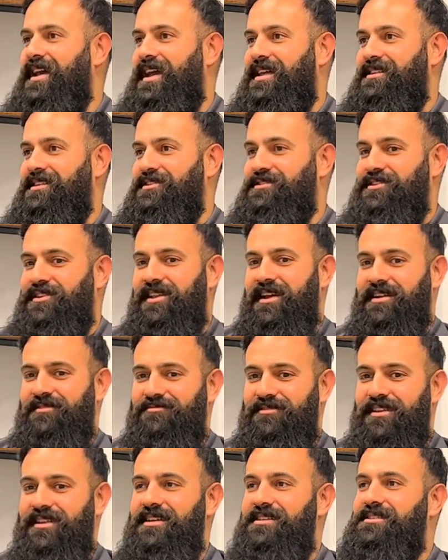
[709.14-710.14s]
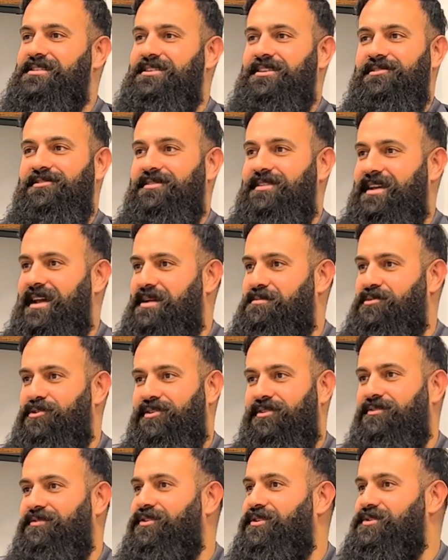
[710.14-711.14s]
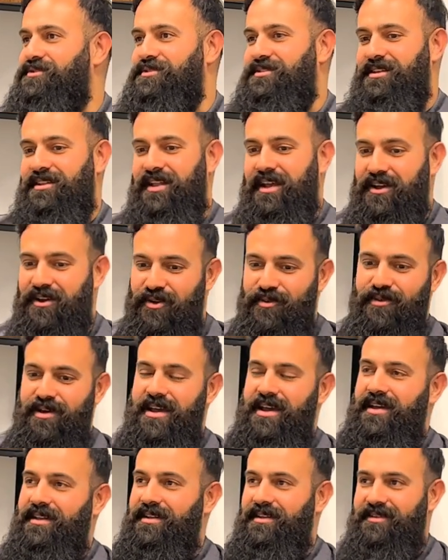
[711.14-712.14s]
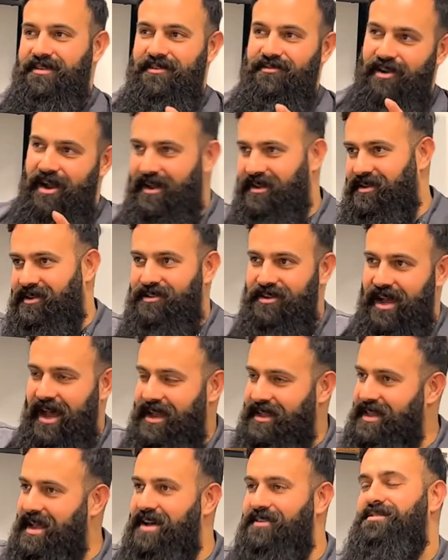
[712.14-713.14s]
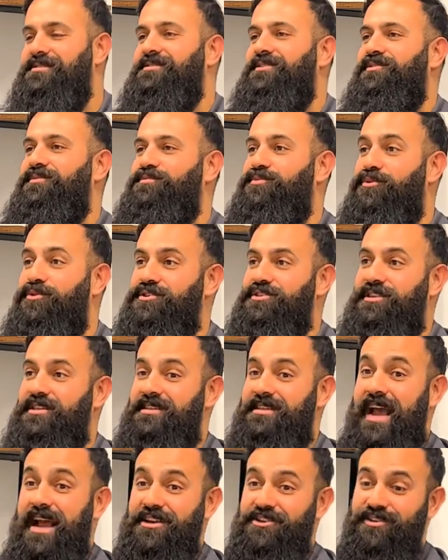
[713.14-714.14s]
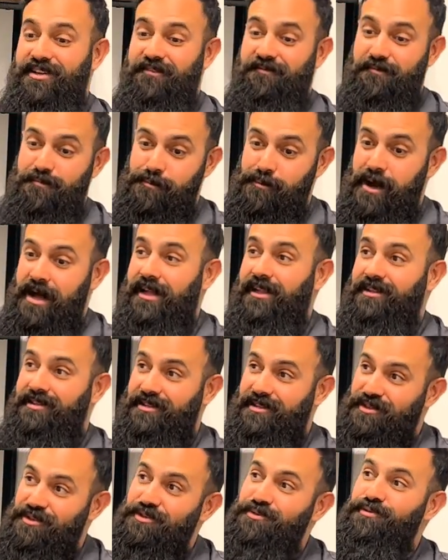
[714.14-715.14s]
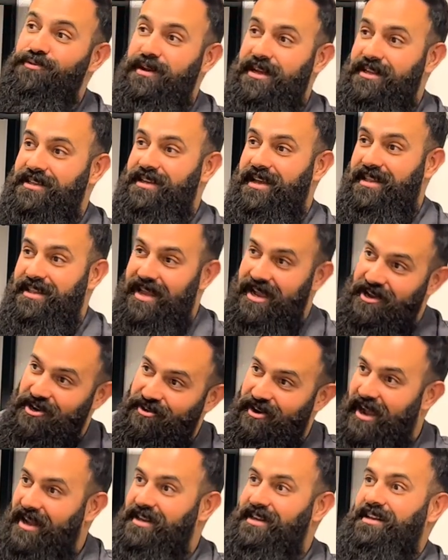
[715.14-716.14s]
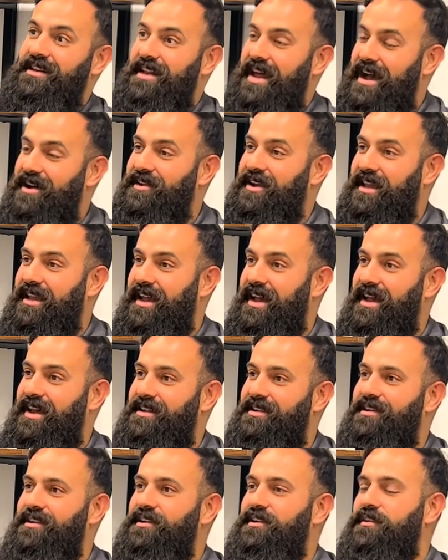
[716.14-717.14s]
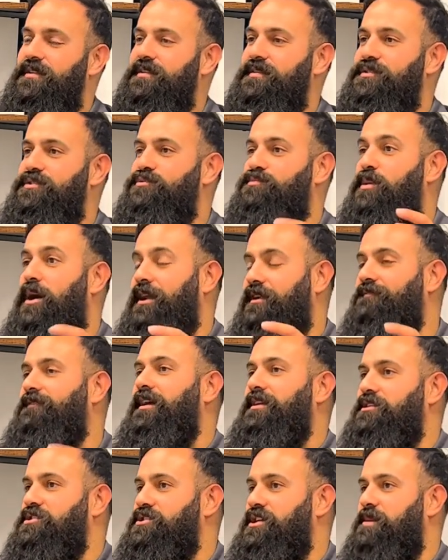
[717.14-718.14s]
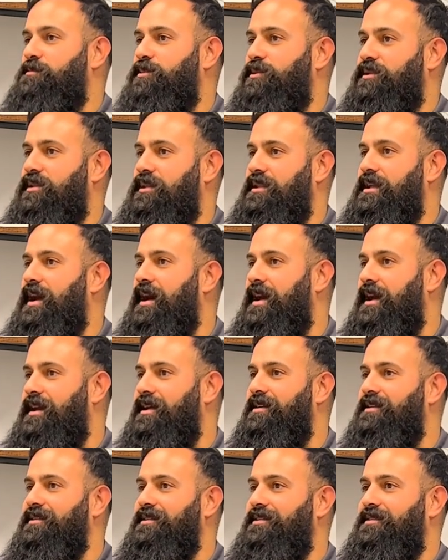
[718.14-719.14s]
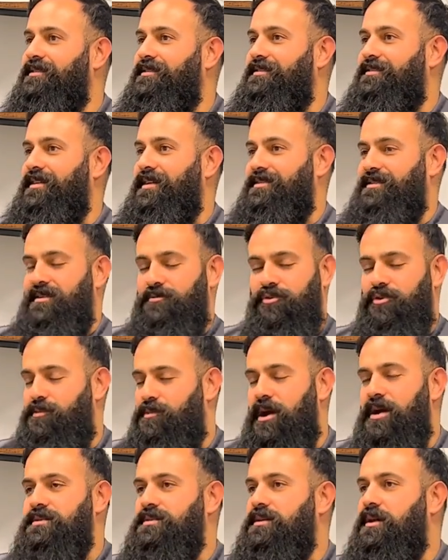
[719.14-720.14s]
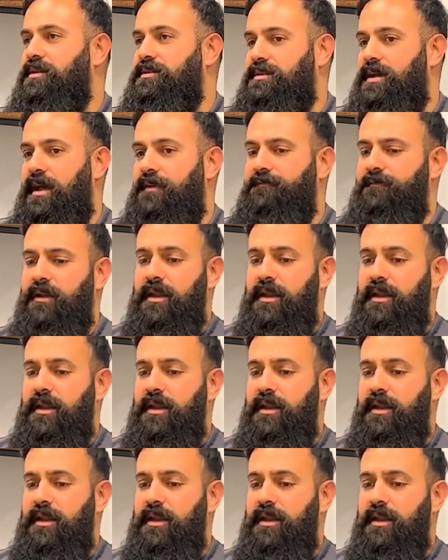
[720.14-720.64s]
And these are like really skilled labor folks that like go in, grind the die down in certain portions, actually weld to it and then grind it down again to modify the shape of the die, And the cold process called die